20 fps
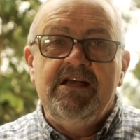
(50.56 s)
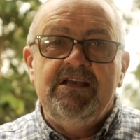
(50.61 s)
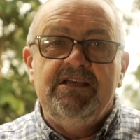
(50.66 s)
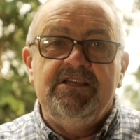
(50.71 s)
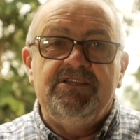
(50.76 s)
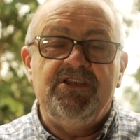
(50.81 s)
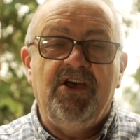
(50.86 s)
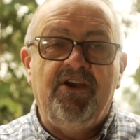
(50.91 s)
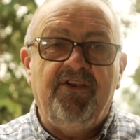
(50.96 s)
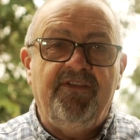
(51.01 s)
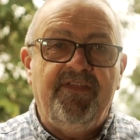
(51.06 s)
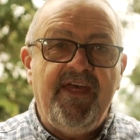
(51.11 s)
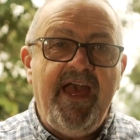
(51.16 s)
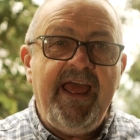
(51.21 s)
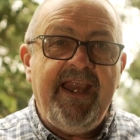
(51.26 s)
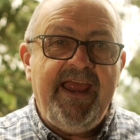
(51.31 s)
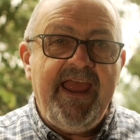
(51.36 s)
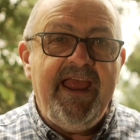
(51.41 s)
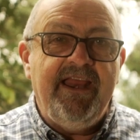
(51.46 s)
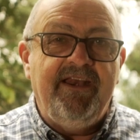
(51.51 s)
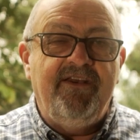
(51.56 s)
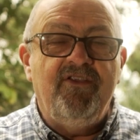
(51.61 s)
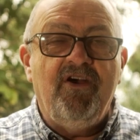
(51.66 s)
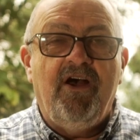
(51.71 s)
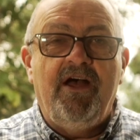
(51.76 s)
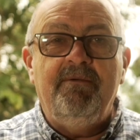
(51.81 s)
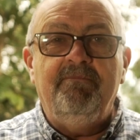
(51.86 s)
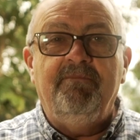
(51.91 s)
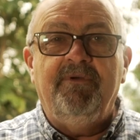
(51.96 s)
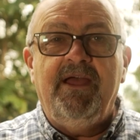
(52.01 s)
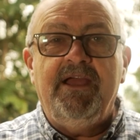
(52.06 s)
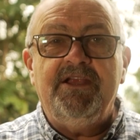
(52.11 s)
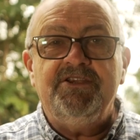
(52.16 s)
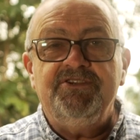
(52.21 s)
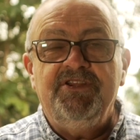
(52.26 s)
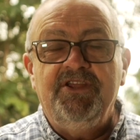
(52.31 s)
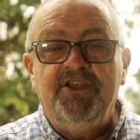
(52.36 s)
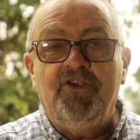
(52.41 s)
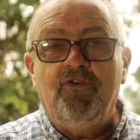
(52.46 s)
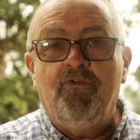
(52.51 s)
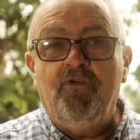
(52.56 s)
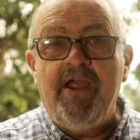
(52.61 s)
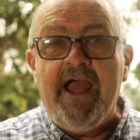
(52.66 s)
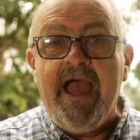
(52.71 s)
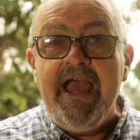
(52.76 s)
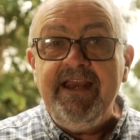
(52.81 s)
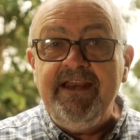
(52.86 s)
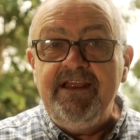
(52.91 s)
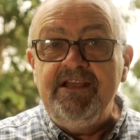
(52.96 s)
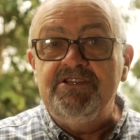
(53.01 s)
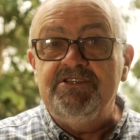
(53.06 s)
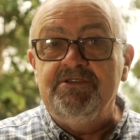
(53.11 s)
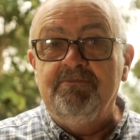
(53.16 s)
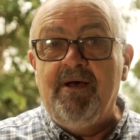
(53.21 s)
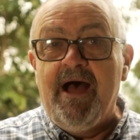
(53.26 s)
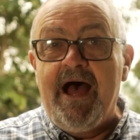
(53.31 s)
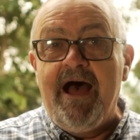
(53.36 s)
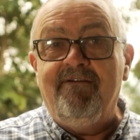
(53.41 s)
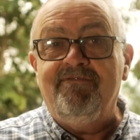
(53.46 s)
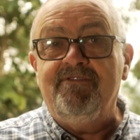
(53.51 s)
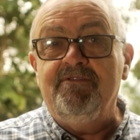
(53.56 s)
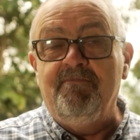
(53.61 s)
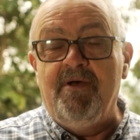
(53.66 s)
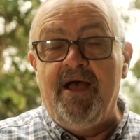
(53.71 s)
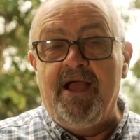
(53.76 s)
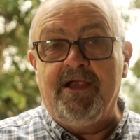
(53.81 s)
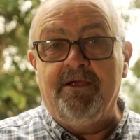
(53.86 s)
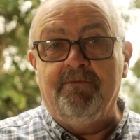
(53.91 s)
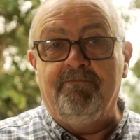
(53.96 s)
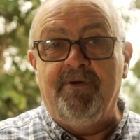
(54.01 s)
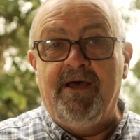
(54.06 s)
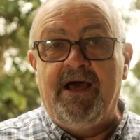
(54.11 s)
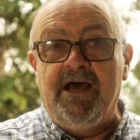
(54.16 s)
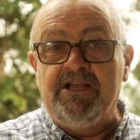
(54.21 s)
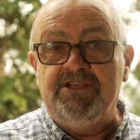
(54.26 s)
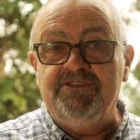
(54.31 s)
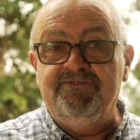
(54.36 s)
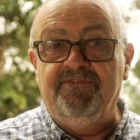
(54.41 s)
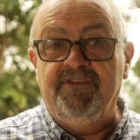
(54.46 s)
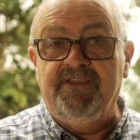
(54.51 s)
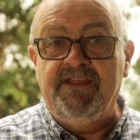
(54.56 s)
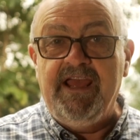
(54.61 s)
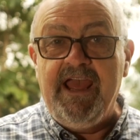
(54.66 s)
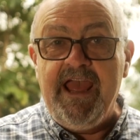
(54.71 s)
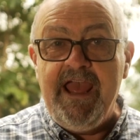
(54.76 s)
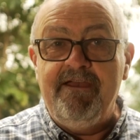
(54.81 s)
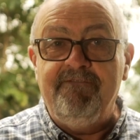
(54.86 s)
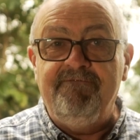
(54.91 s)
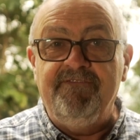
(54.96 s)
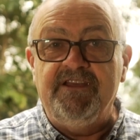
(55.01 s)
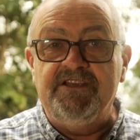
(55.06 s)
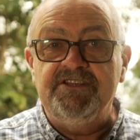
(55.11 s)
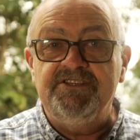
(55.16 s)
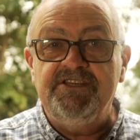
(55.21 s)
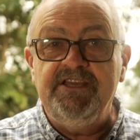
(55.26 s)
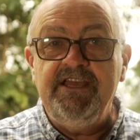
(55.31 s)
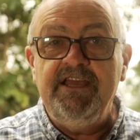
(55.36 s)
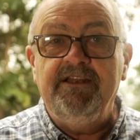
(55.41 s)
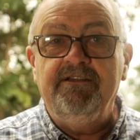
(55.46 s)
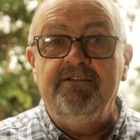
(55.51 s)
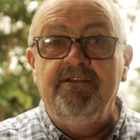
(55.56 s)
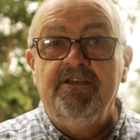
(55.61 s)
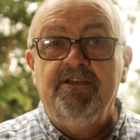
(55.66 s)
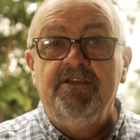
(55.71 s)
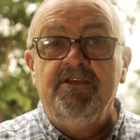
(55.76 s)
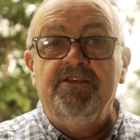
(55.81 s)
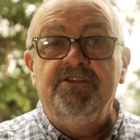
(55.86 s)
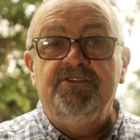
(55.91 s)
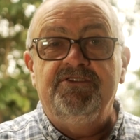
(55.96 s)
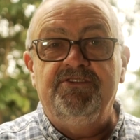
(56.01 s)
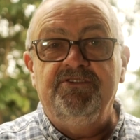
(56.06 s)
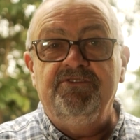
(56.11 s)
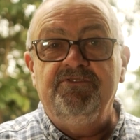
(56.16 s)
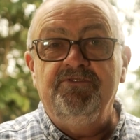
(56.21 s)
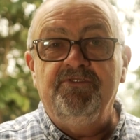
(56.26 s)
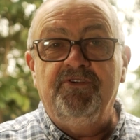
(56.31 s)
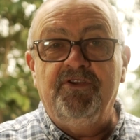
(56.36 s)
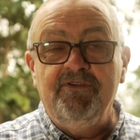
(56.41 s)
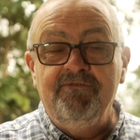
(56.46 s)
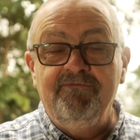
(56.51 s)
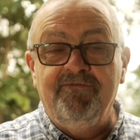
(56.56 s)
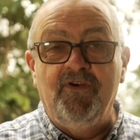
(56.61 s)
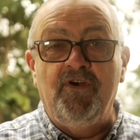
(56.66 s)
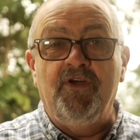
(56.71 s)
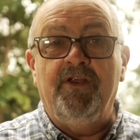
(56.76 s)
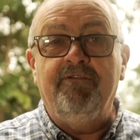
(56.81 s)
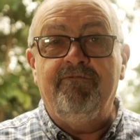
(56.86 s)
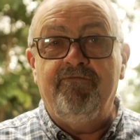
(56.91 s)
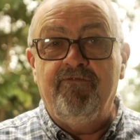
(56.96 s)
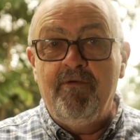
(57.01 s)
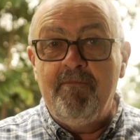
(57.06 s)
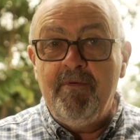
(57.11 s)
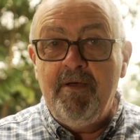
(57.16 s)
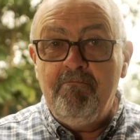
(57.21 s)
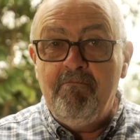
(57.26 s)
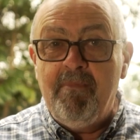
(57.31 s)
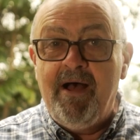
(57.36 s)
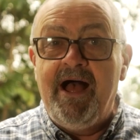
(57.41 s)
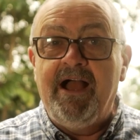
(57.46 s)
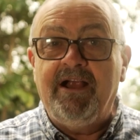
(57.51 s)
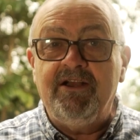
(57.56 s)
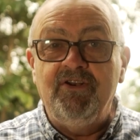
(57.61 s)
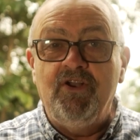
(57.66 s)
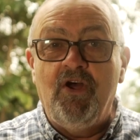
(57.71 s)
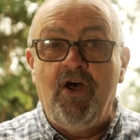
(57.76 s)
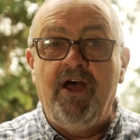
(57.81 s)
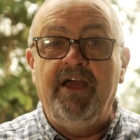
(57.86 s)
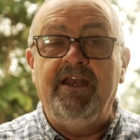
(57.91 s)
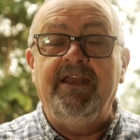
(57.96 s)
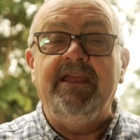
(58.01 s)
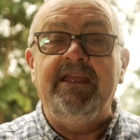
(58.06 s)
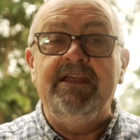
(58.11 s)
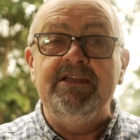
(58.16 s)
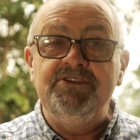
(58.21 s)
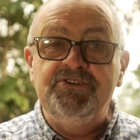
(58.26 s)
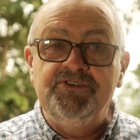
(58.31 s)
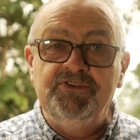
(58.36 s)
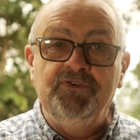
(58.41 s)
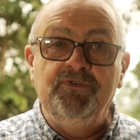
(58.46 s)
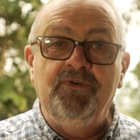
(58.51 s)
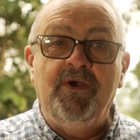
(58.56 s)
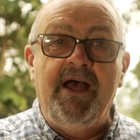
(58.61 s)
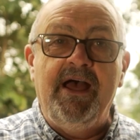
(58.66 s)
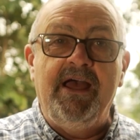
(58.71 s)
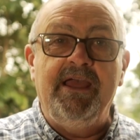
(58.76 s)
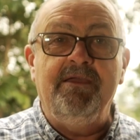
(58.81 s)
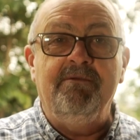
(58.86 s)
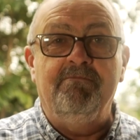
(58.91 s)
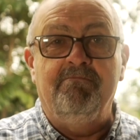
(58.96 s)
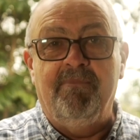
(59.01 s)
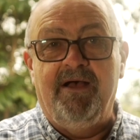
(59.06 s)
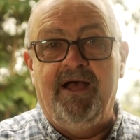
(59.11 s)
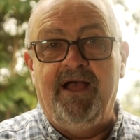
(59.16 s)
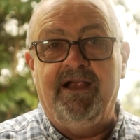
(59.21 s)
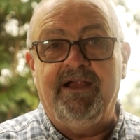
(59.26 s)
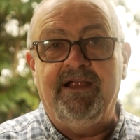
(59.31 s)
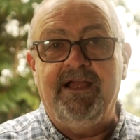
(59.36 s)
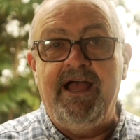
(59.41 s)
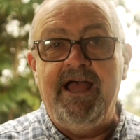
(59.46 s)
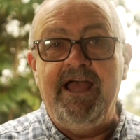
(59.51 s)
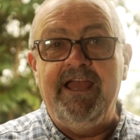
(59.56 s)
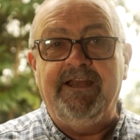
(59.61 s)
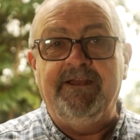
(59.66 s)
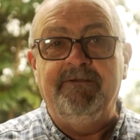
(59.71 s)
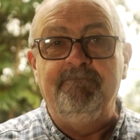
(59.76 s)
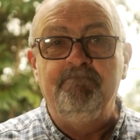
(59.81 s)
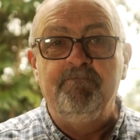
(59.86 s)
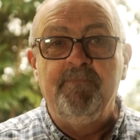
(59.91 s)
So to that end, I'm actually creating some aftermarket parts for the Airfix kit to convert it from a Mk.IX into a Mk.8.